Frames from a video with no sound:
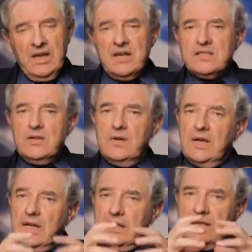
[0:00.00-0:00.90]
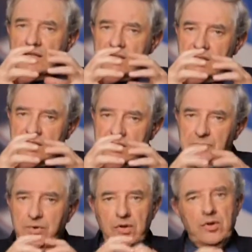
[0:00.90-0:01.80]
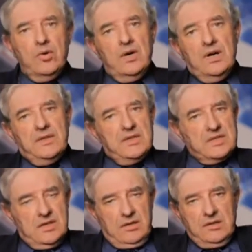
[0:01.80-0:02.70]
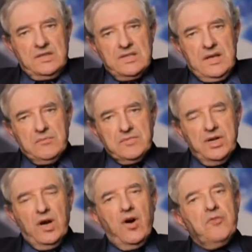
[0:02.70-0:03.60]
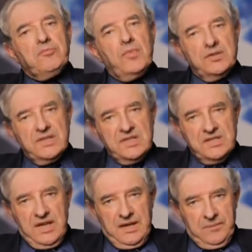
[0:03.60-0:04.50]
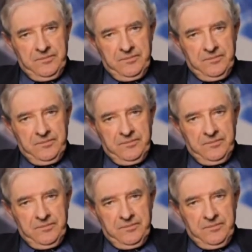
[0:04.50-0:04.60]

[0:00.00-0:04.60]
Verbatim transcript: So let's explore this concept of modesty.